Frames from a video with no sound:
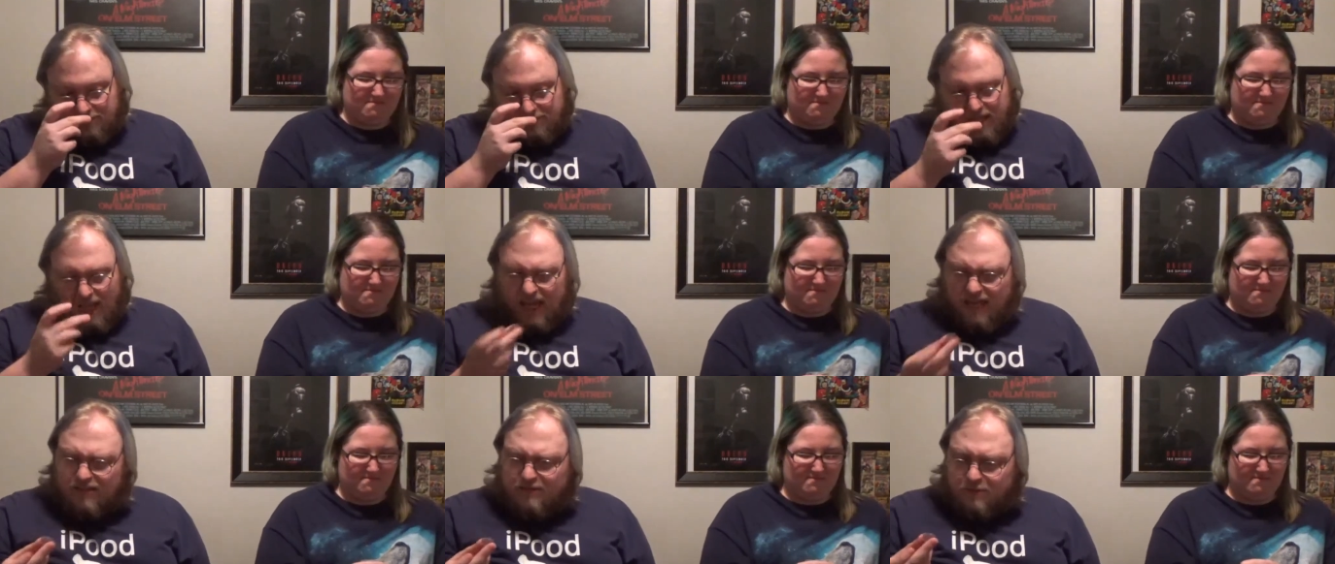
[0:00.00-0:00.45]

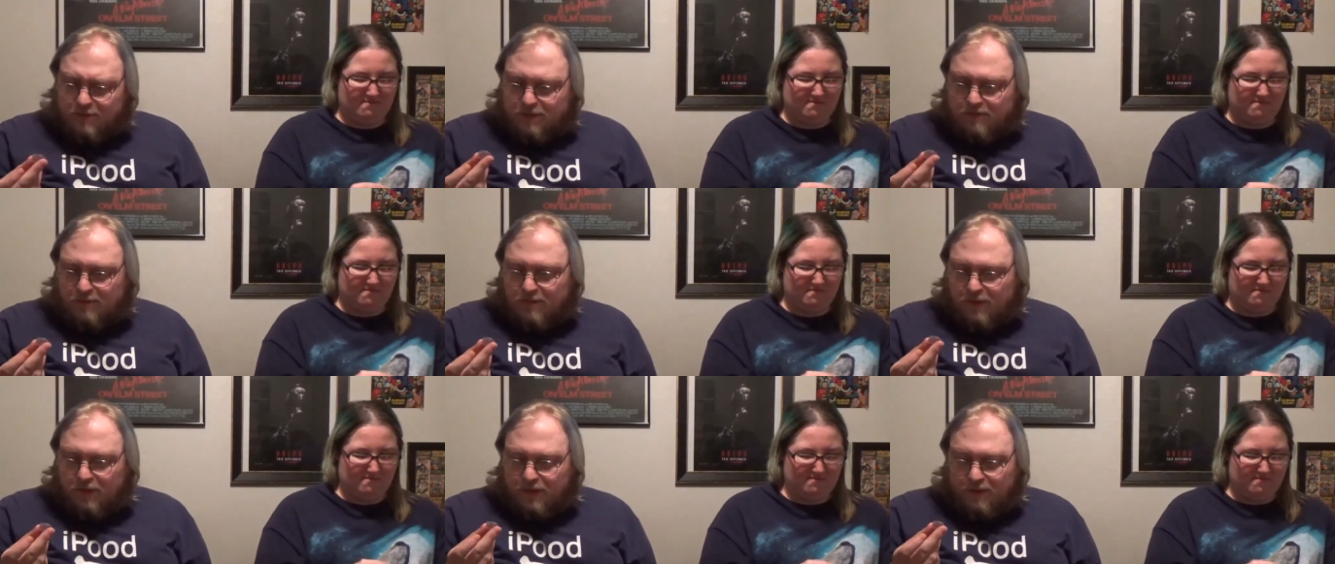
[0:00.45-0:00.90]
Speaker 1: Yeah, that smells
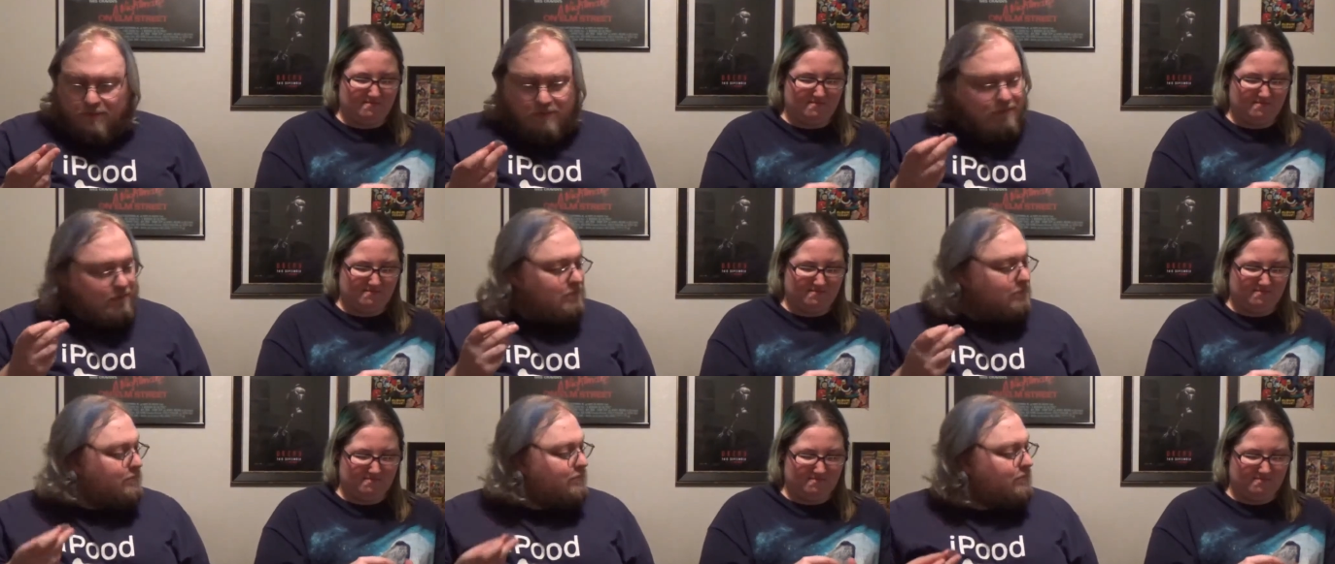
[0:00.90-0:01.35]
pretty good.
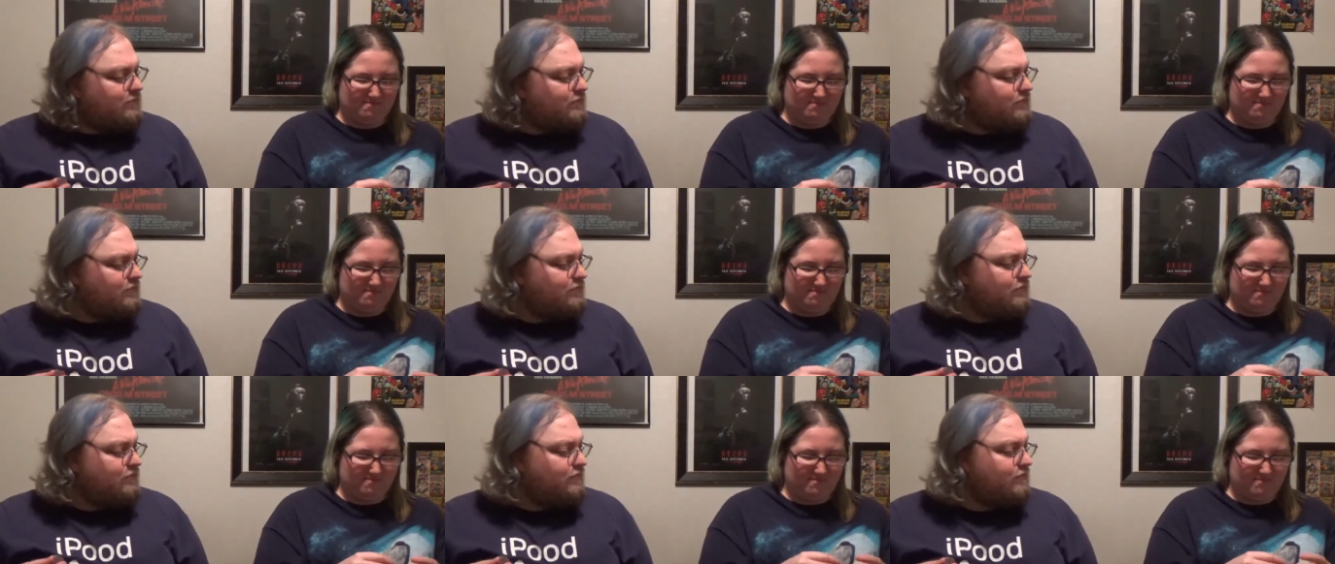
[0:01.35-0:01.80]

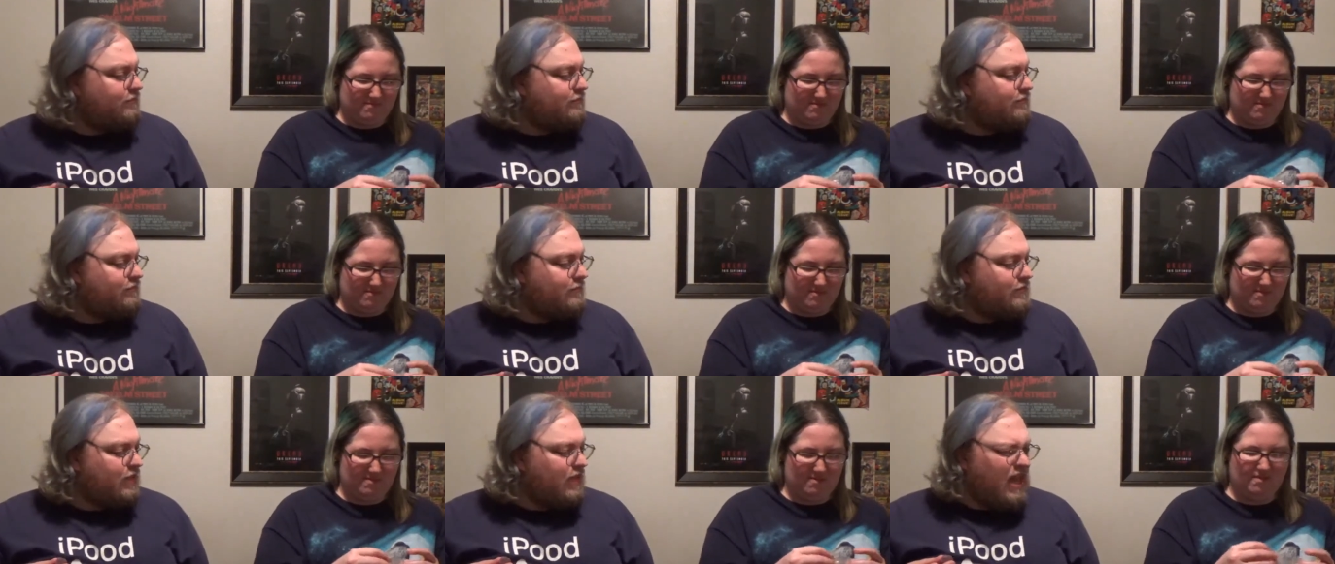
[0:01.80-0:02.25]

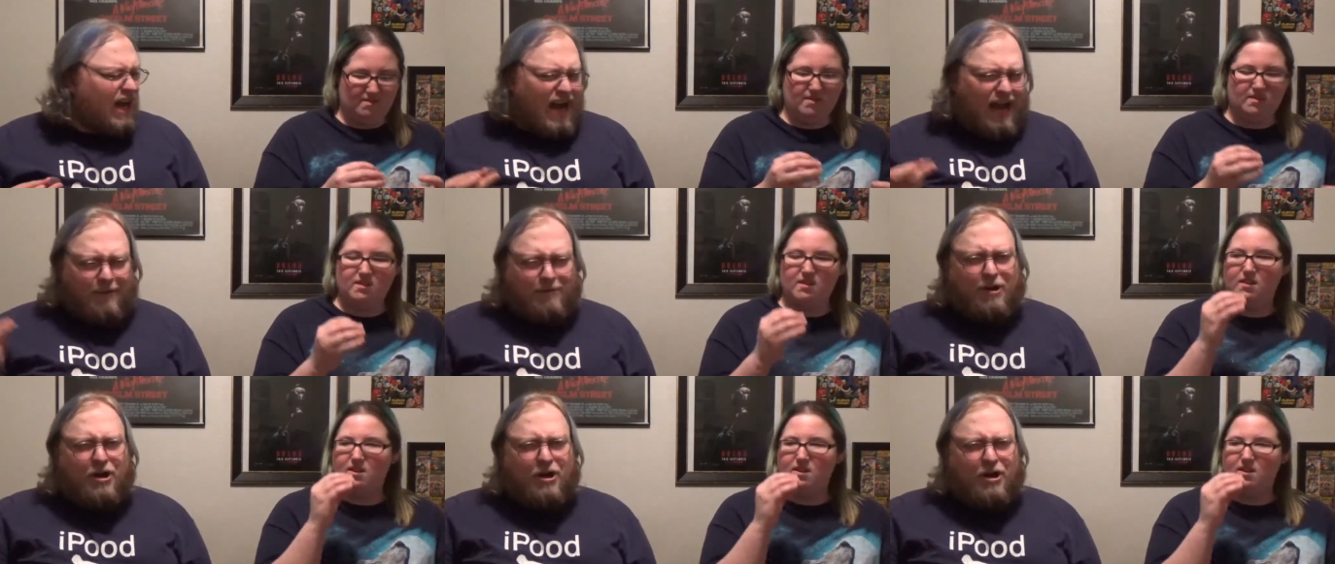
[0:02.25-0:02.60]
I'm